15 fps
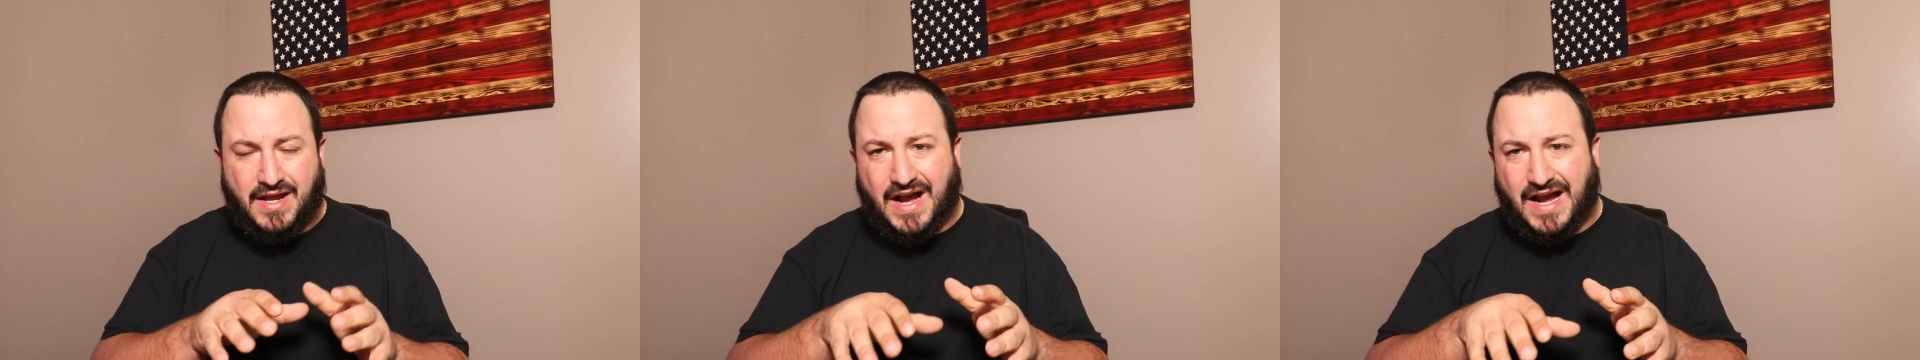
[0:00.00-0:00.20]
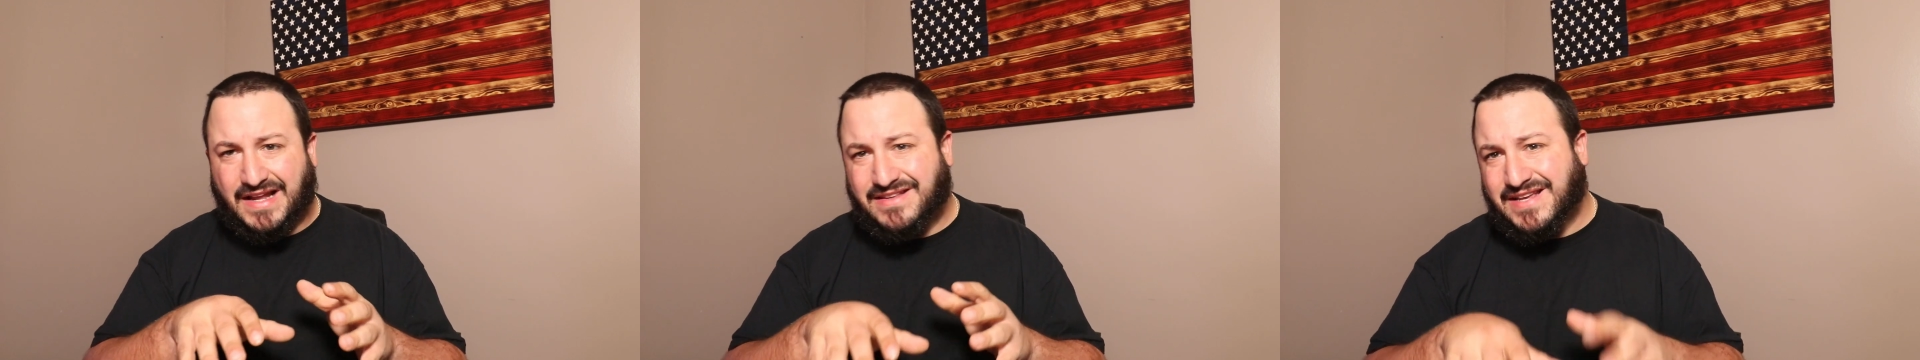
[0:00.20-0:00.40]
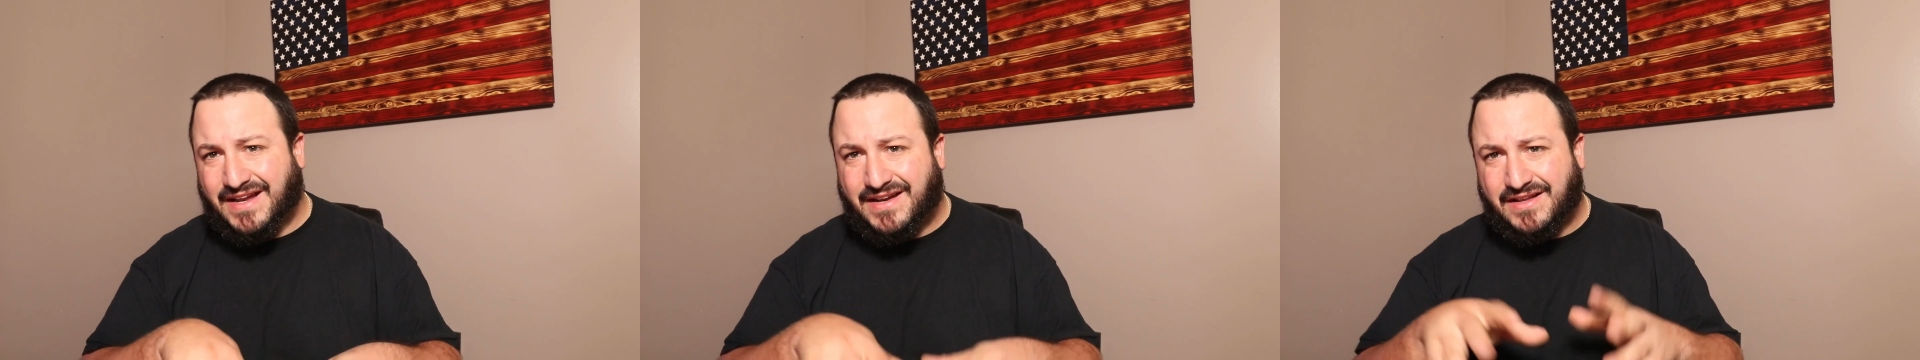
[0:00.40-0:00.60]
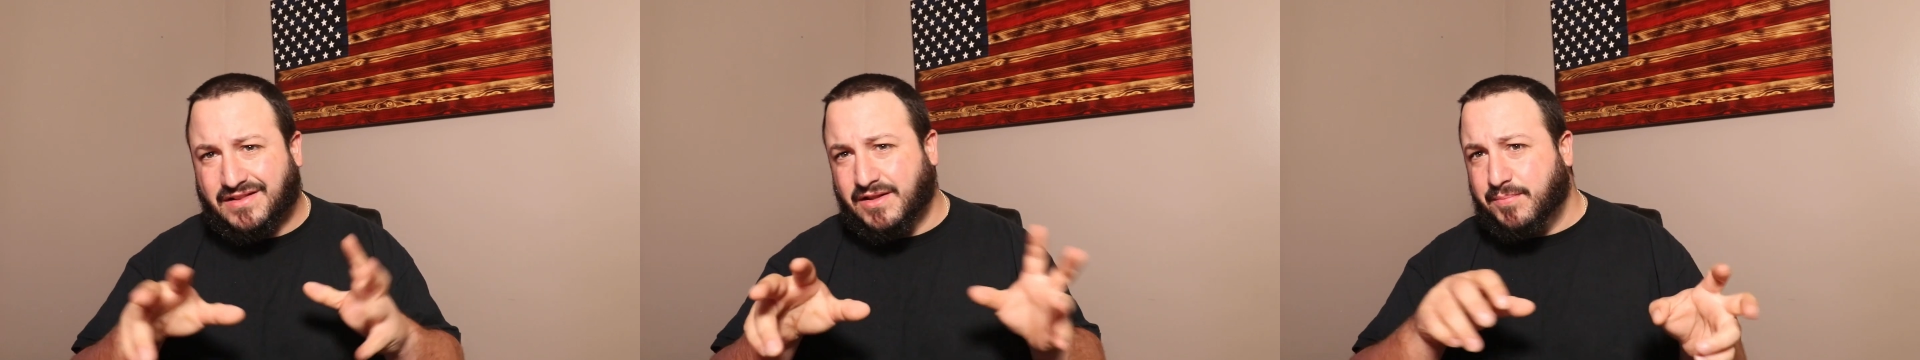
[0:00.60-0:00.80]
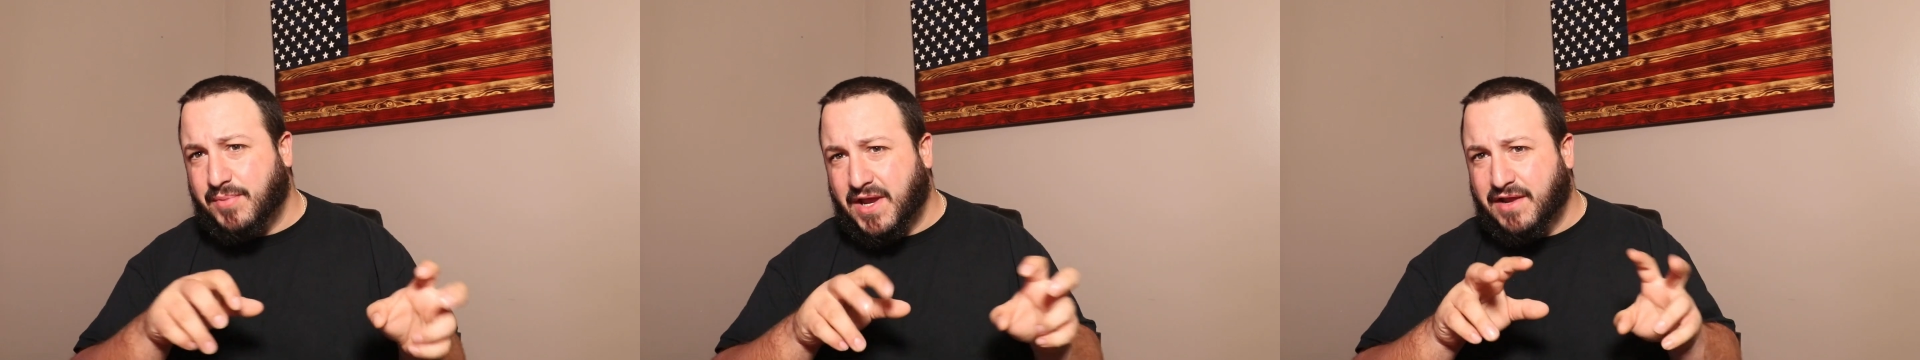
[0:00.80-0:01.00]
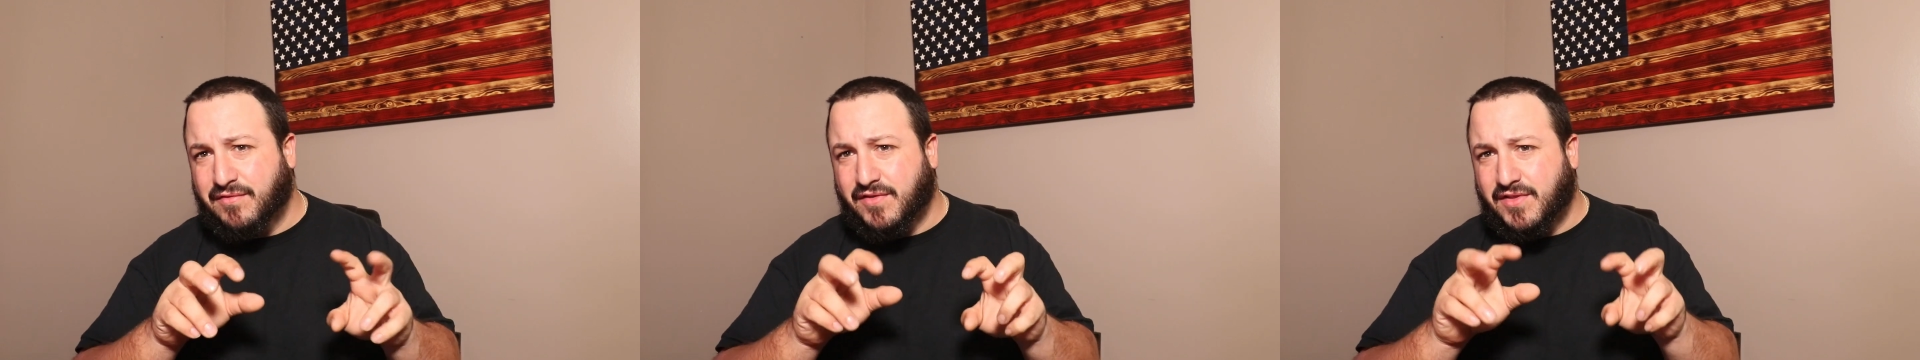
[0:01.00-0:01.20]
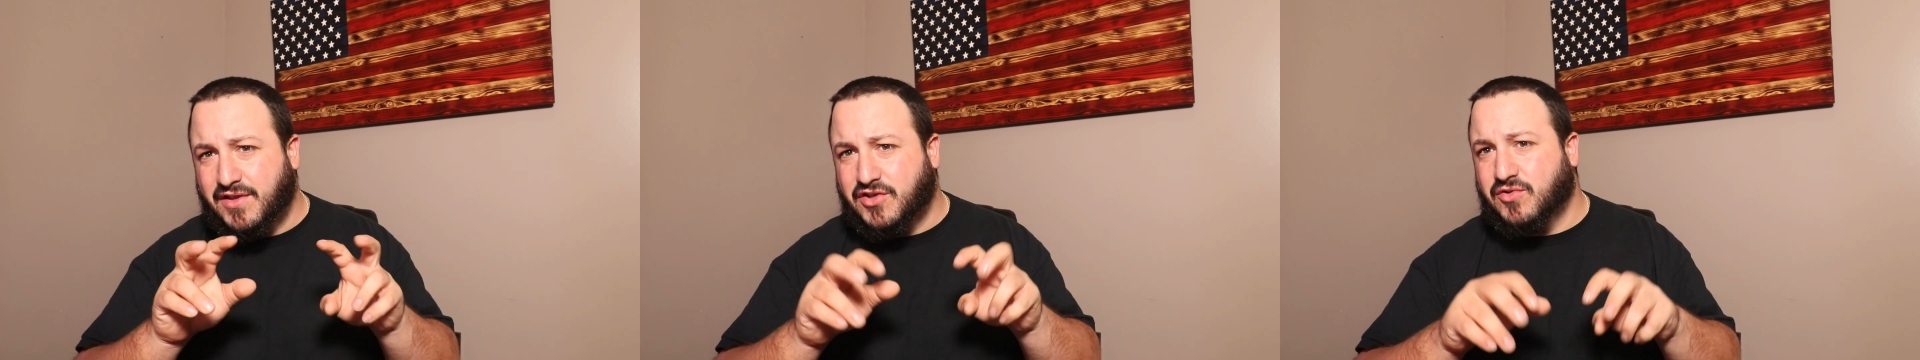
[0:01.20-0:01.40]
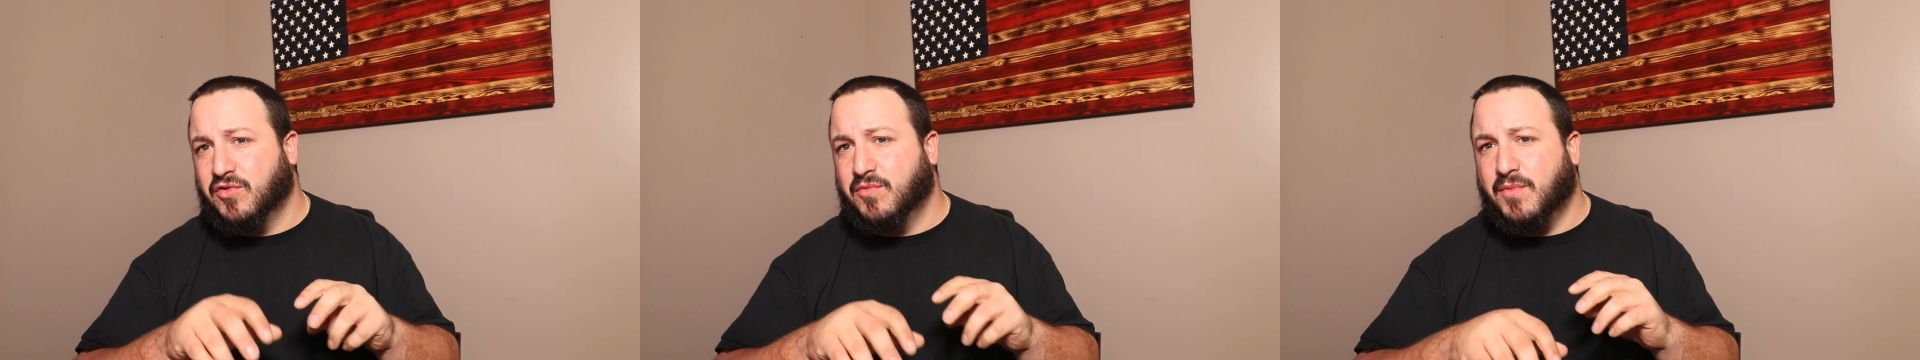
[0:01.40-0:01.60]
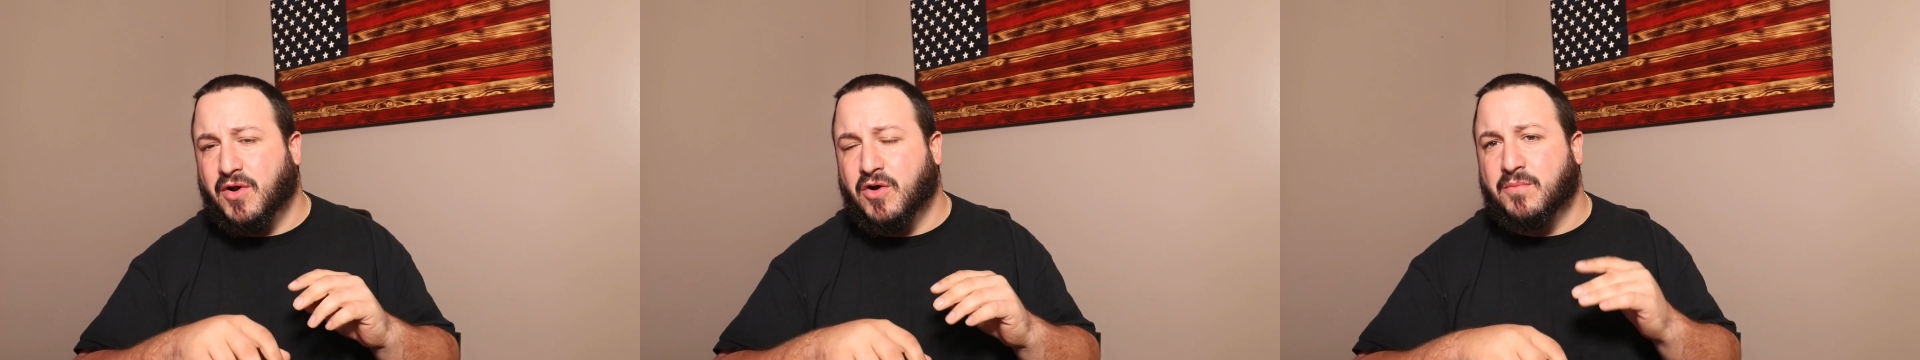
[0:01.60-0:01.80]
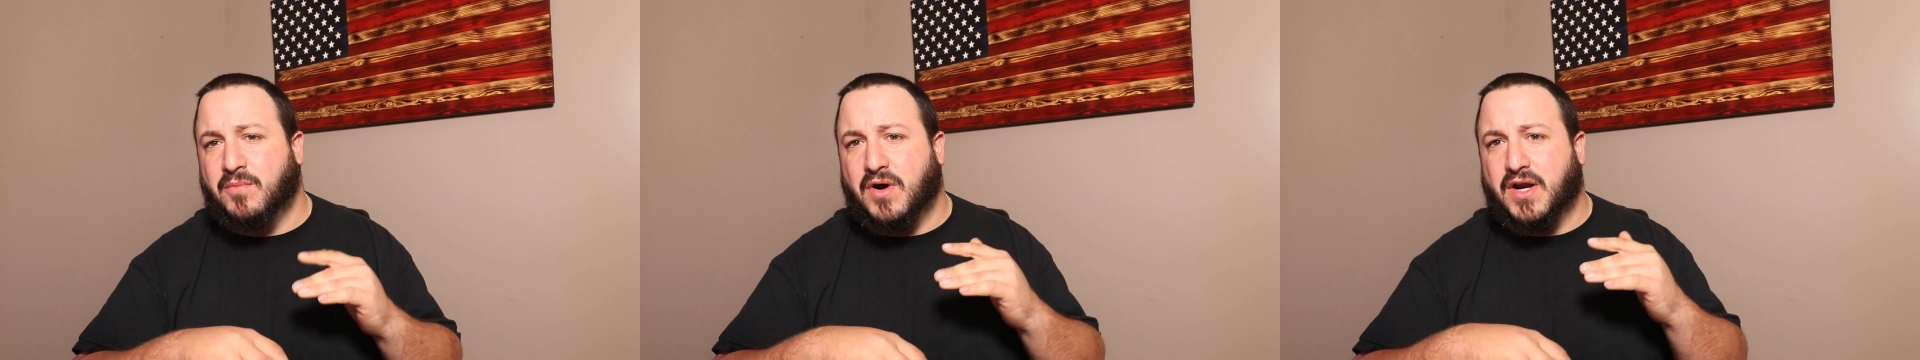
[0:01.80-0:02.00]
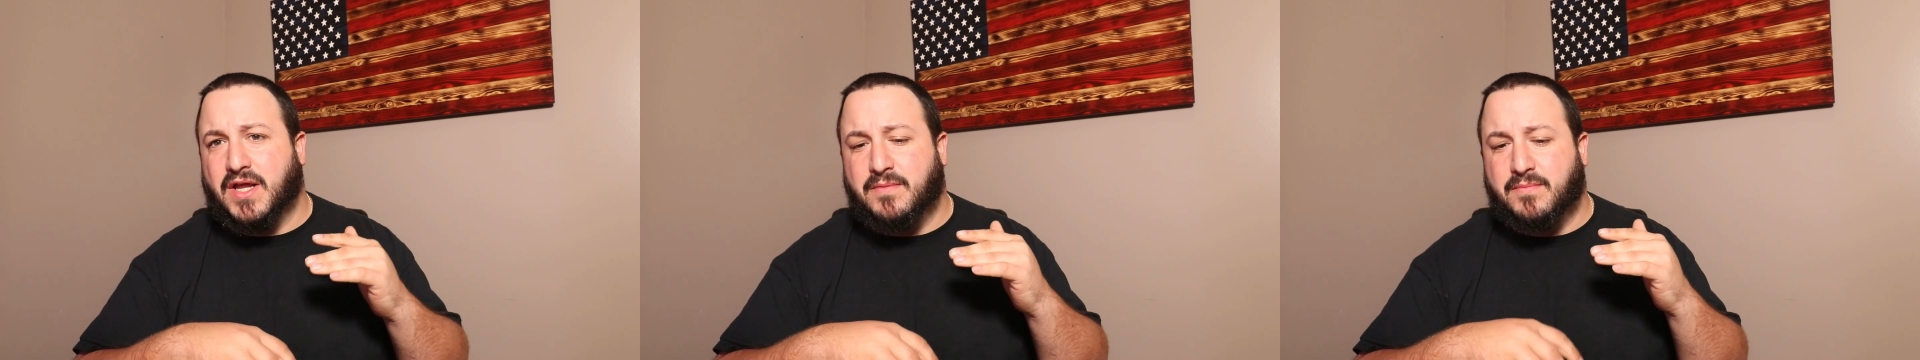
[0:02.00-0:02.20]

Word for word: I technically paid for this with my own money,